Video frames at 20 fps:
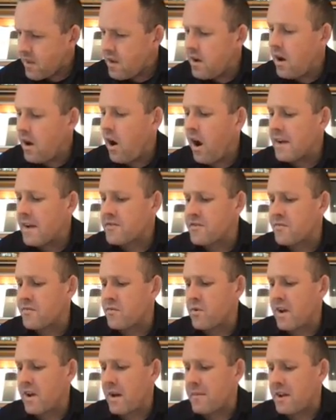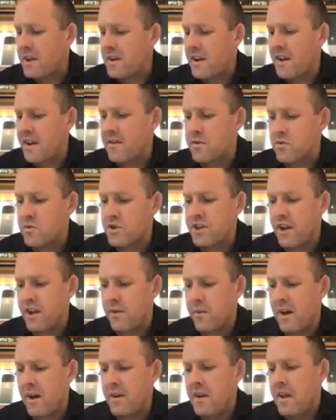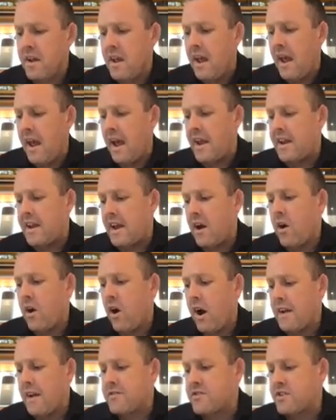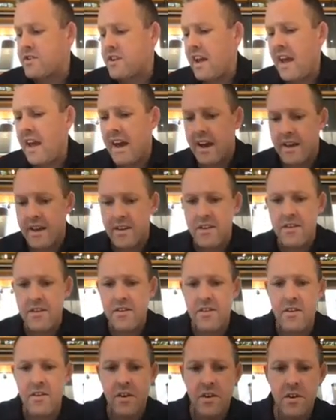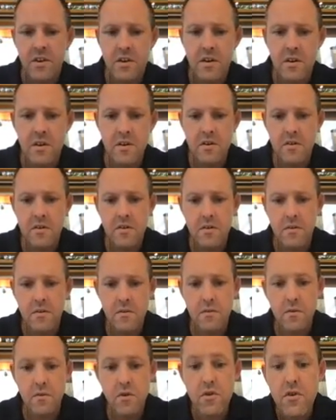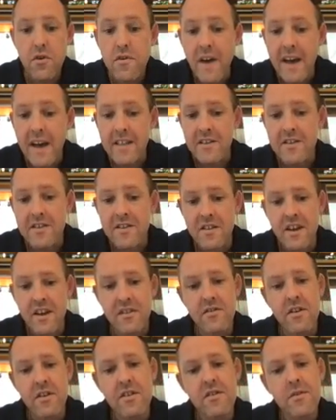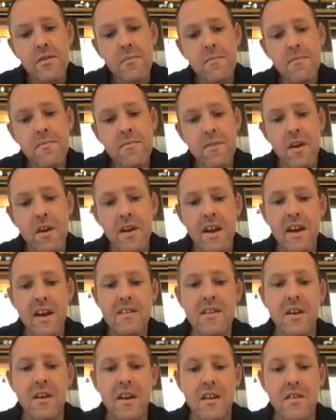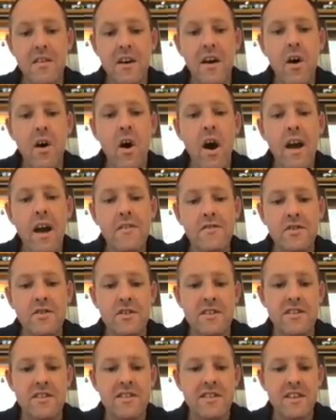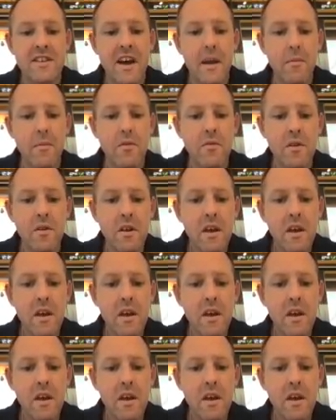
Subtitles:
hydrogen will come in and it'll share 1, and now hydrogen has 2 valence electrons. Okay, so the hydrogen is stable.